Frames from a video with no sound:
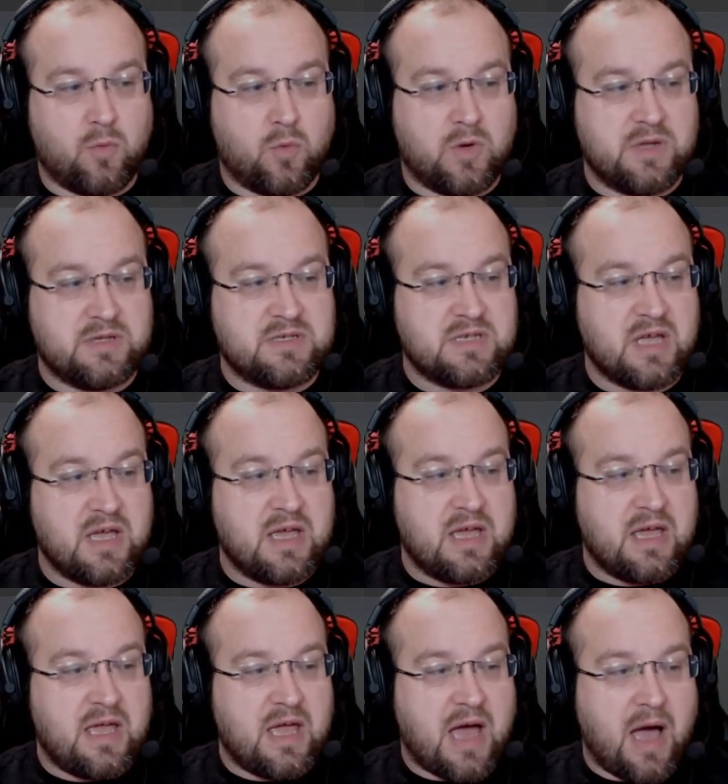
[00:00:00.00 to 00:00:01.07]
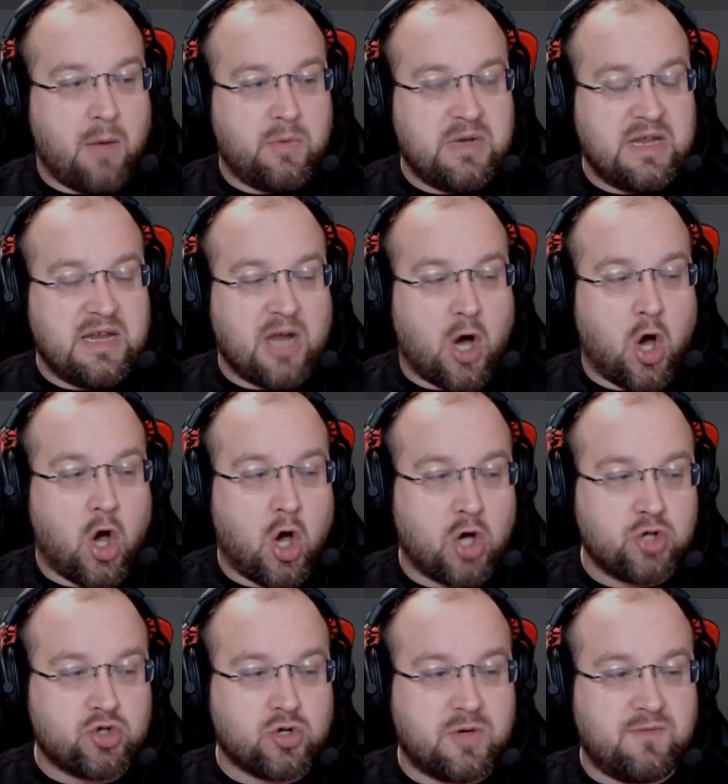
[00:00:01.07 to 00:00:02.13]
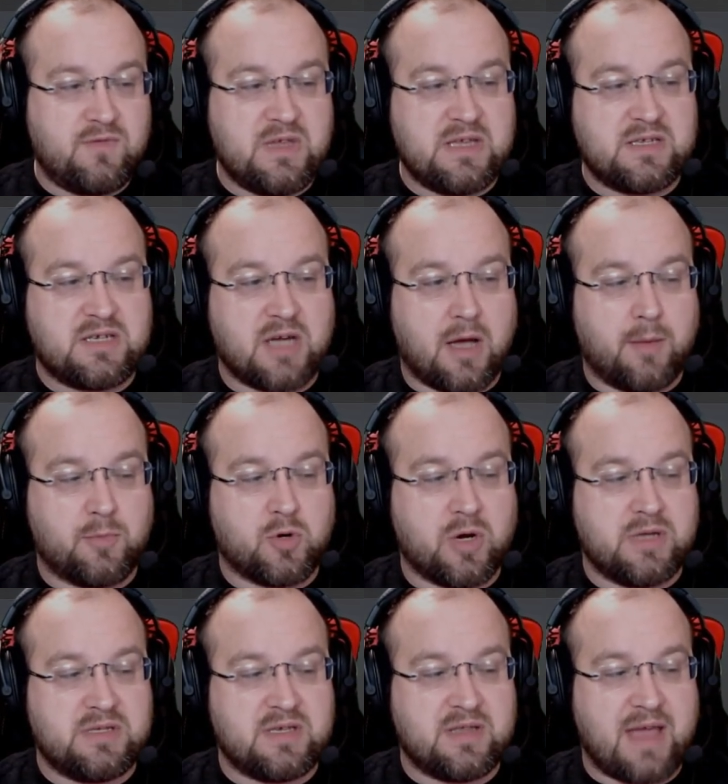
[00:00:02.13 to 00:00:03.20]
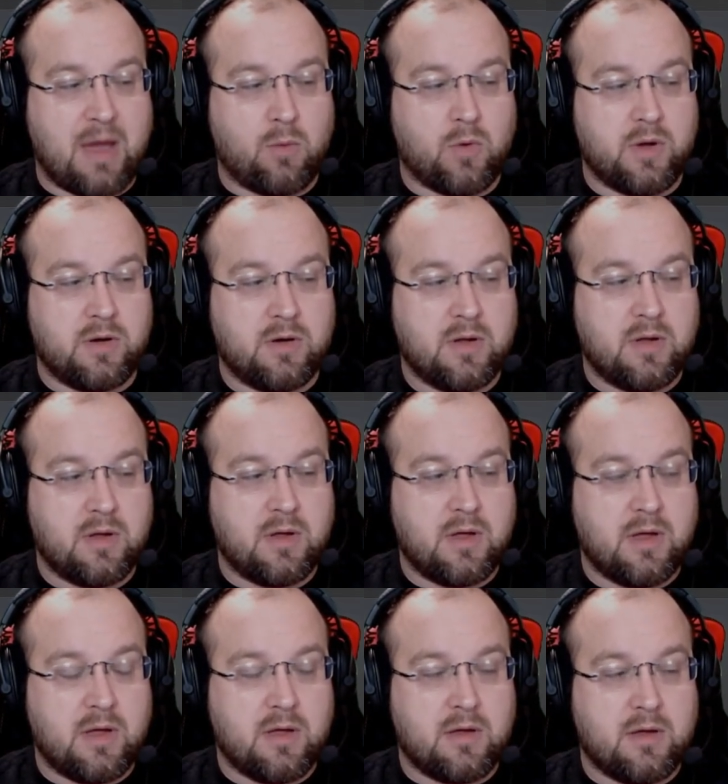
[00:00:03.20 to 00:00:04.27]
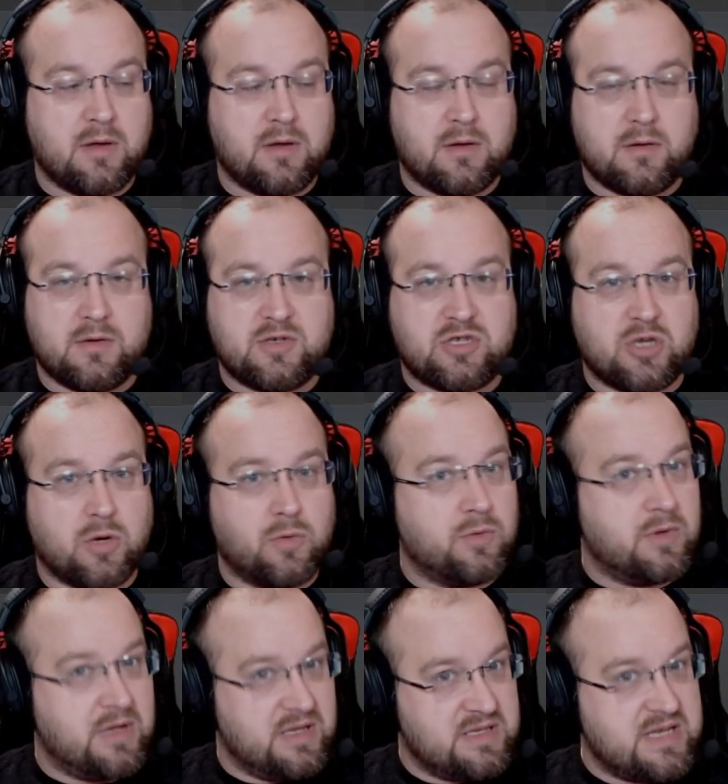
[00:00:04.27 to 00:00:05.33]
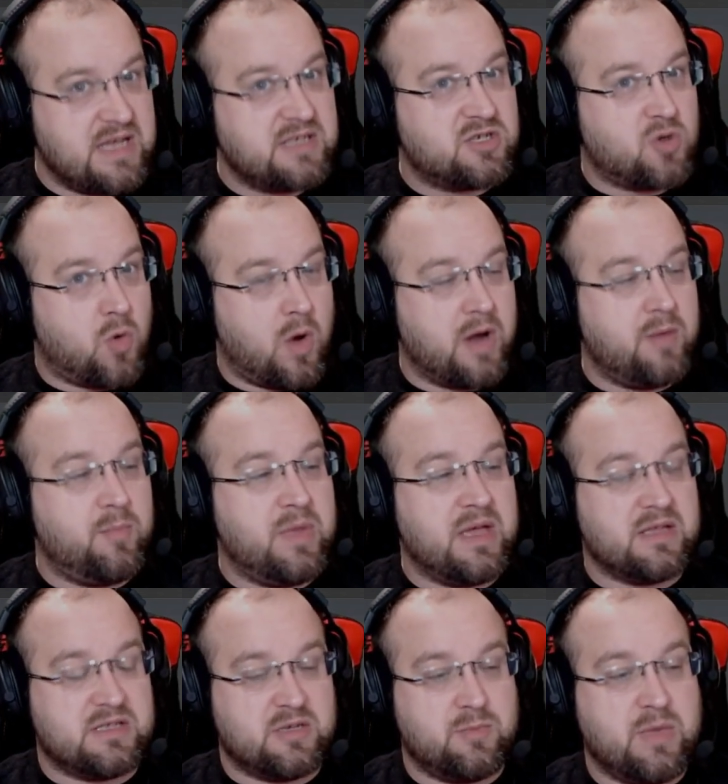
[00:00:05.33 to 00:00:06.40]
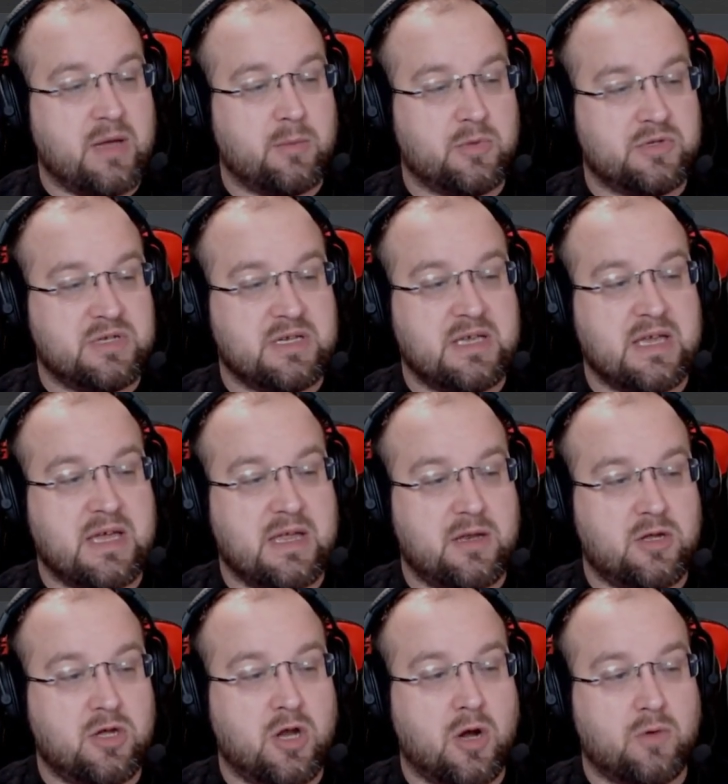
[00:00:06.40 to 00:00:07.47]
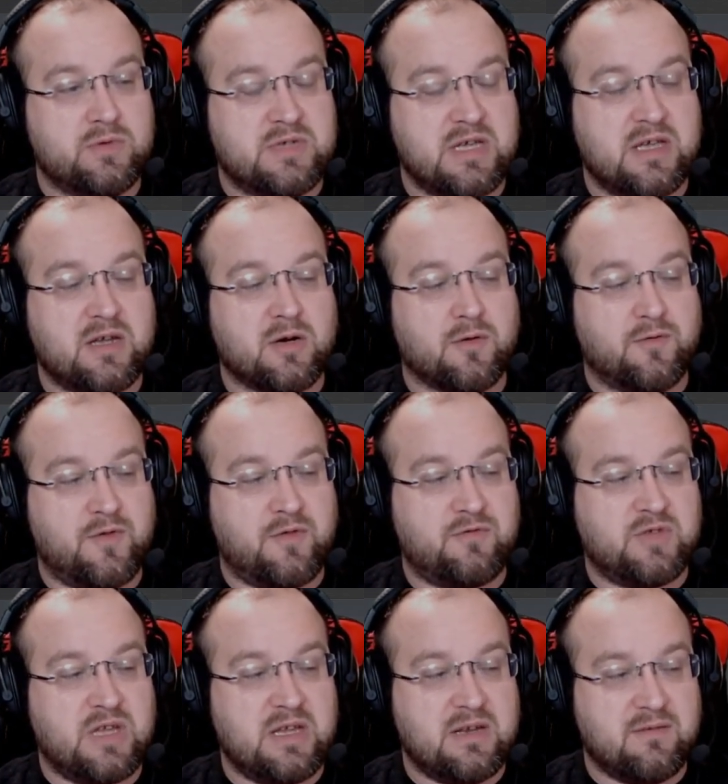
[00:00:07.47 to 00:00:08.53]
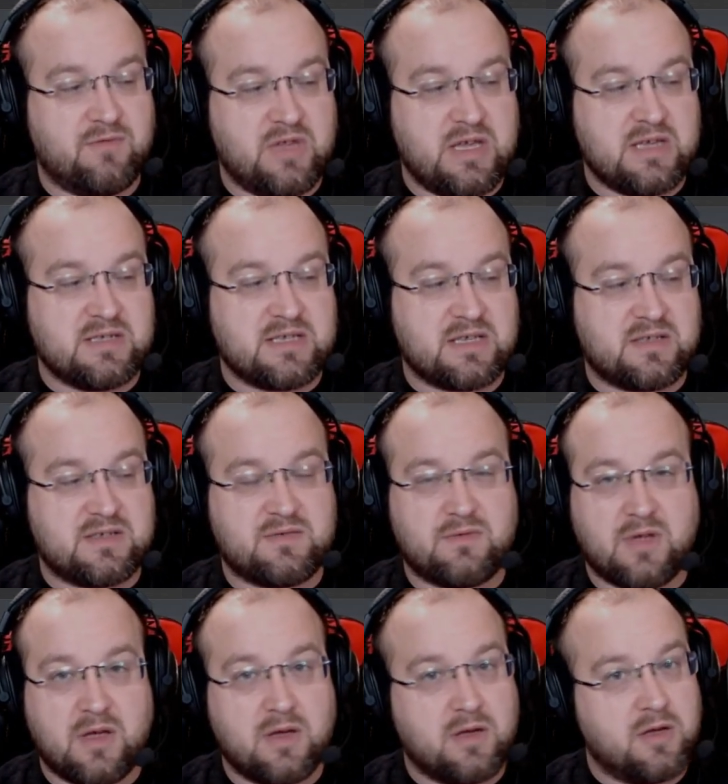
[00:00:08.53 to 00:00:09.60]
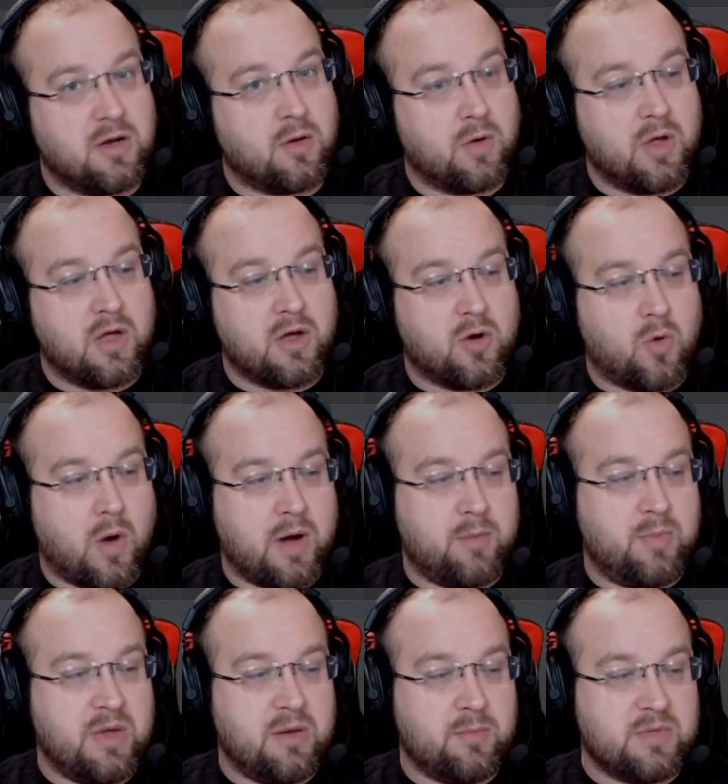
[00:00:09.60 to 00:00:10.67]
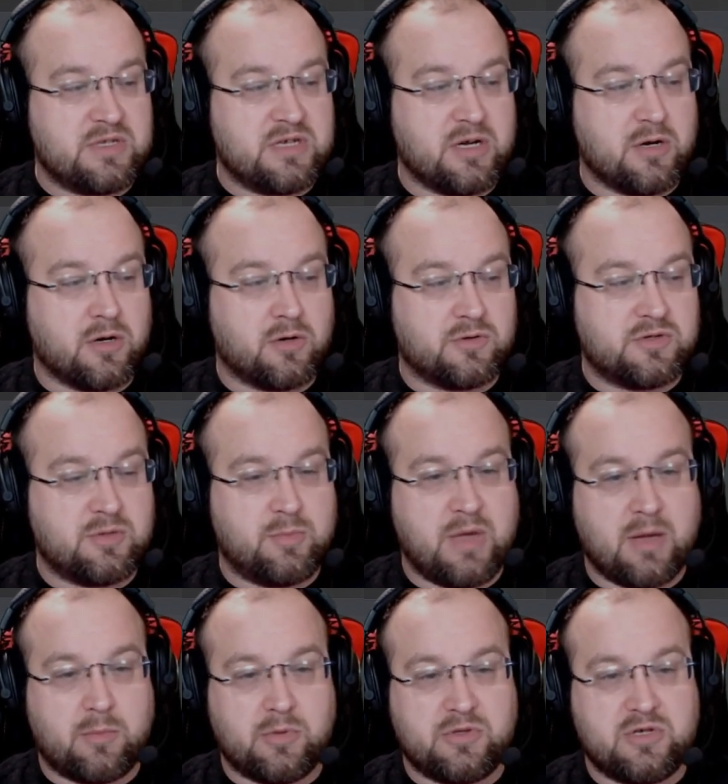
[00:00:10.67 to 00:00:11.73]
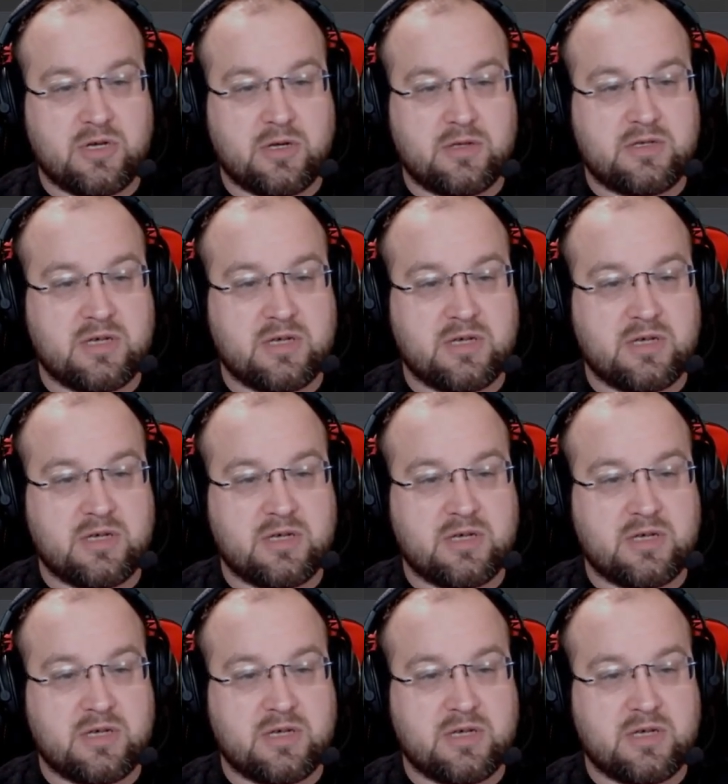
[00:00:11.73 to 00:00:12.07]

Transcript: ones, I would need 100 of these to upgrade to that one. So it takes quite a bit to be able to get, 10 or 15 of these. That's, quite a bit of material to be able to